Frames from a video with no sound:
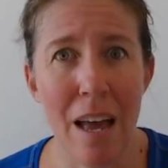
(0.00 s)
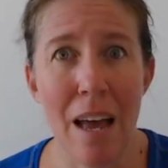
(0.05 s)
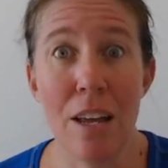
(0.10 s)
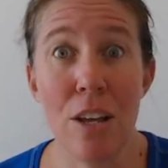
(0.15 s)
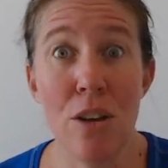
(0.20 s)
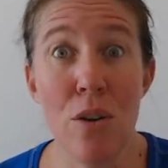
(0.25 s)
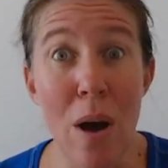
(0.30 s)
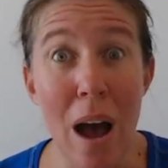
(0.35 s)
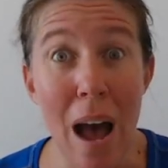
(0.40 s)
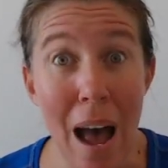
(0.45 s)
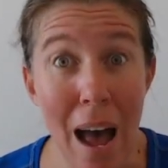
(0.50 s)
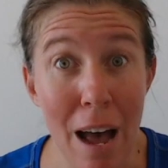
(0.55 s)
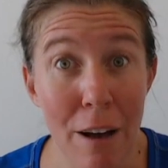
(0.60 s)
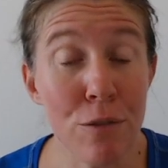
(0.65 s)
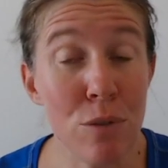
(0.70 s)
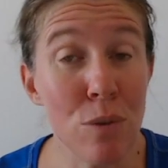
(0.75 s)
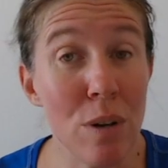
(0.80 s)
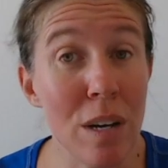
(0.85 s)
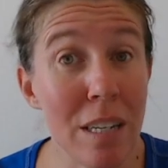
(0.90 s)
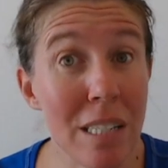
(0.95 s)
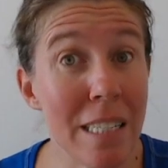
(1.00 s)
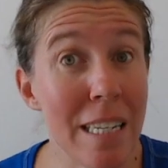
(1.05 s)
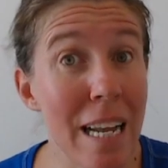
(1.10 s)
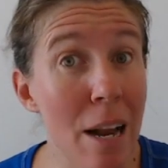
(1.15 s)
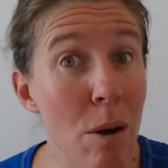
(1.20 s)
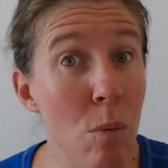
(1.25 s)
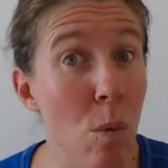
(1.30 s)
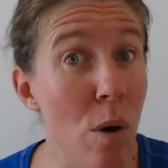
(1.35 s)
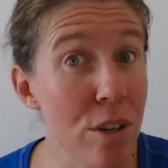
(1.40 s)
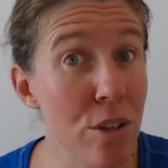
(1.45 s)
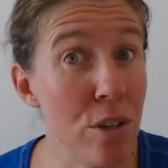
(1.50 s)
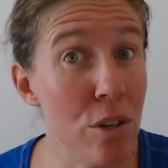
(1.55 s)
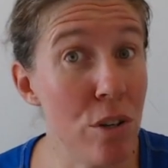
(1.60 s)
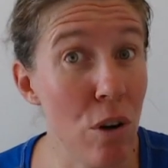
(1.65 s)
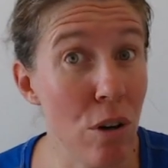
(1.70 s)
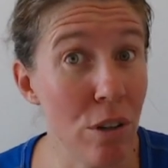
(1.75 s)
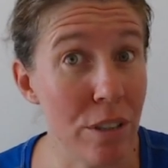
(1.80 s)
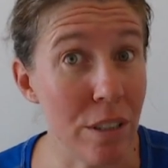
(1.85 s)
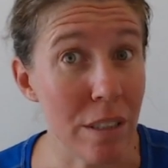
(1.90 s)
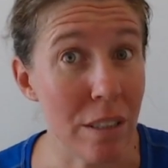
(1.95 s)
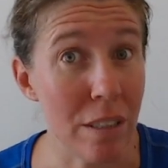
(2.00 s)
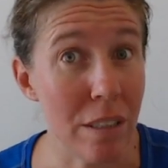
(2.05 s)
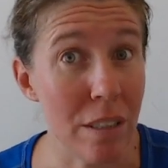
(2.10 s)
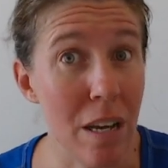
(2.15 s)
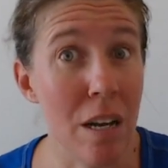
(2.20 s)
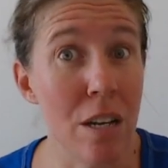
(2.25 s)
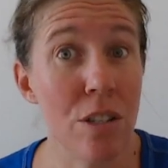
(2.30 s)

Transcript: you have to understand why you got it.